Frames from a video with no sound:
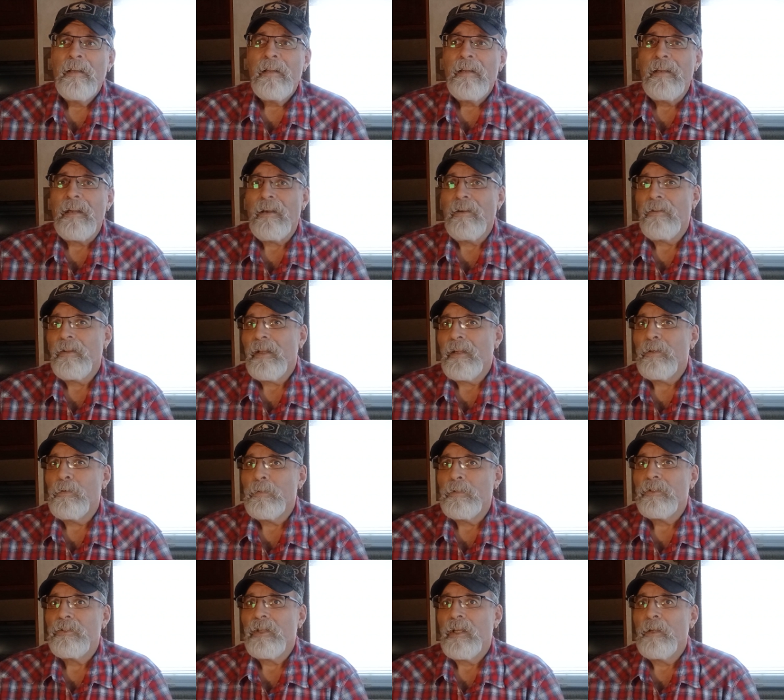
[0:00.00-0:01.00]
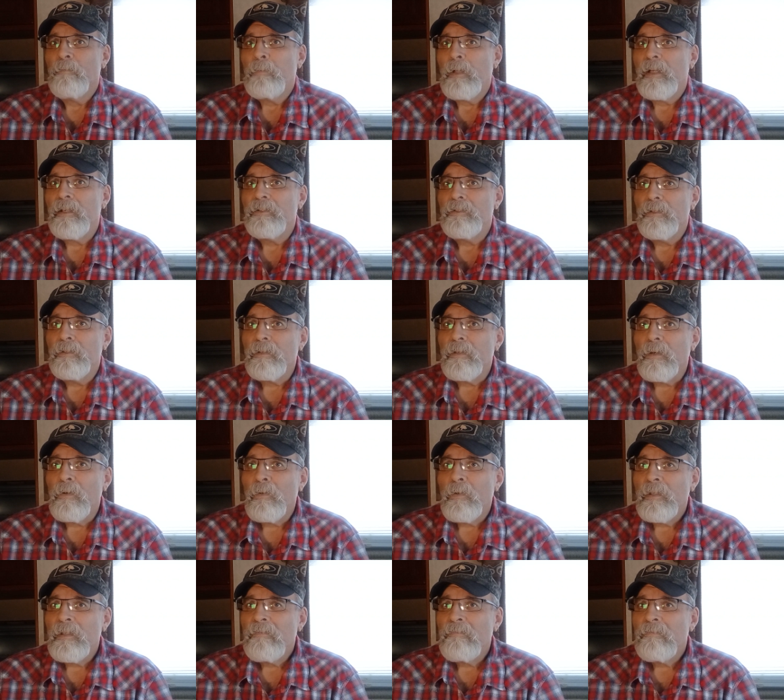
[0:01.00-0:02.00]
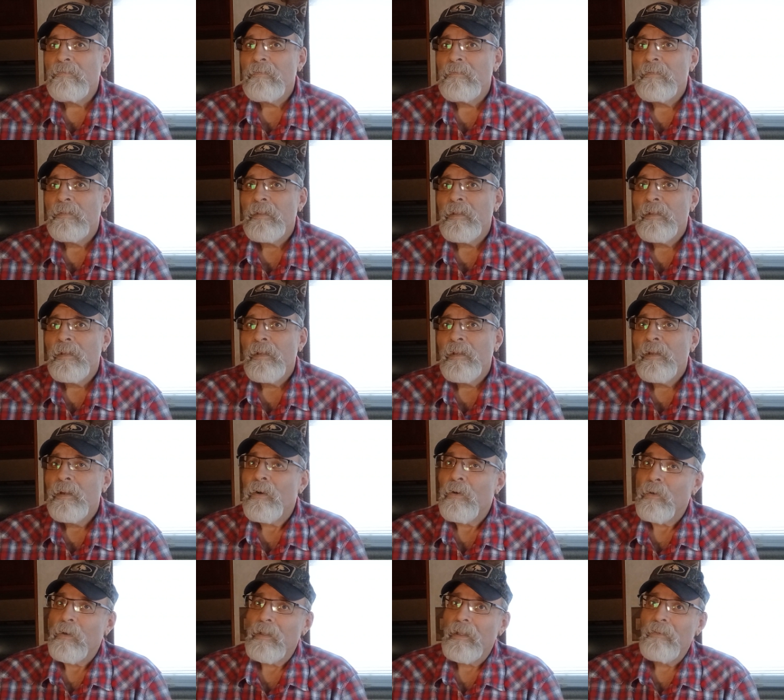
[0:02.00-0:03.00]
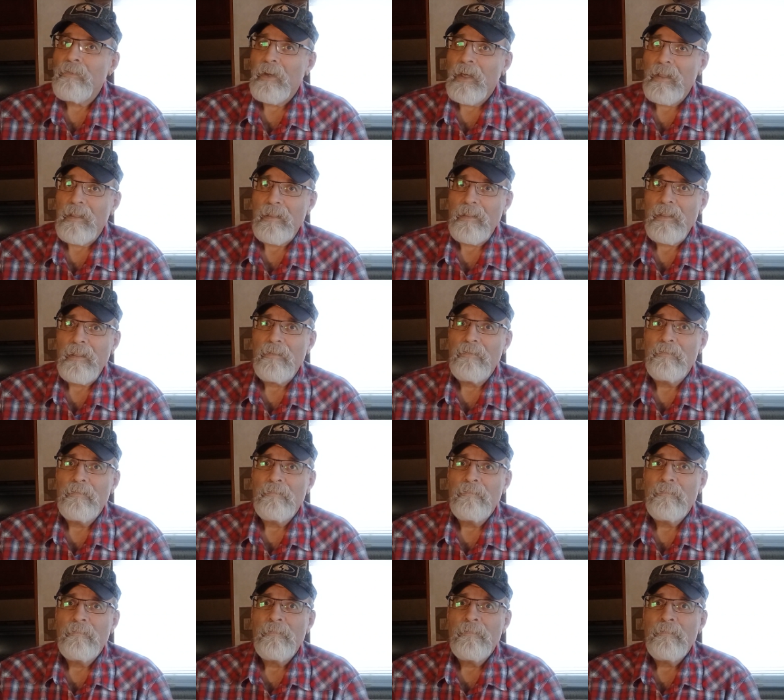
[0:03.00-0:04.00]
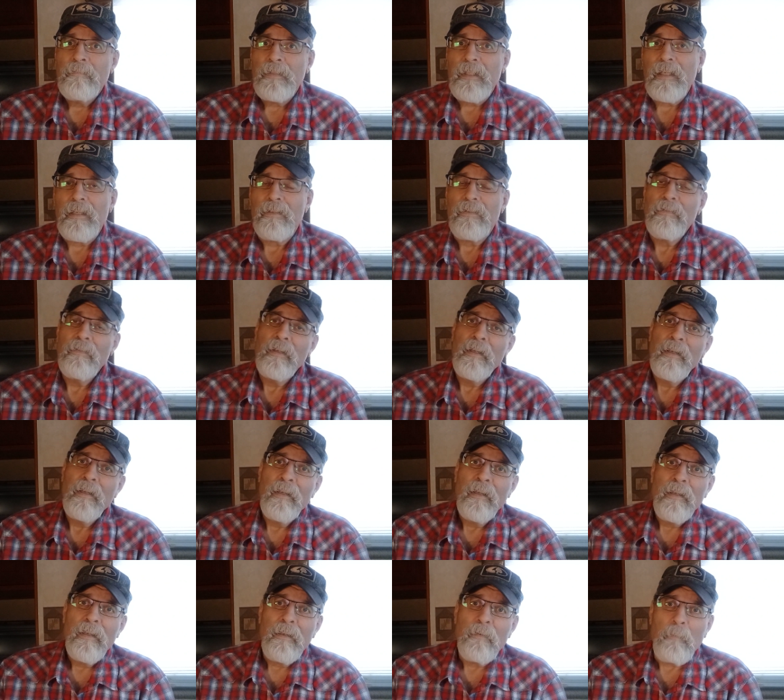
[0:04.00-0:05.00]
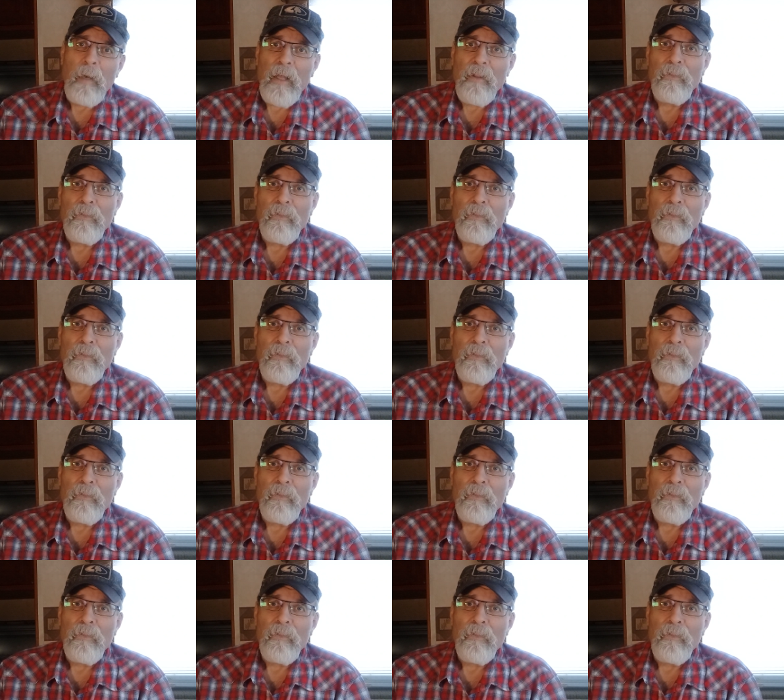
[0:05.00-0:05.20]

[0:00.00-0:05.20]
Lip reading: Now, are they going the same place you're going, or are they following you? You might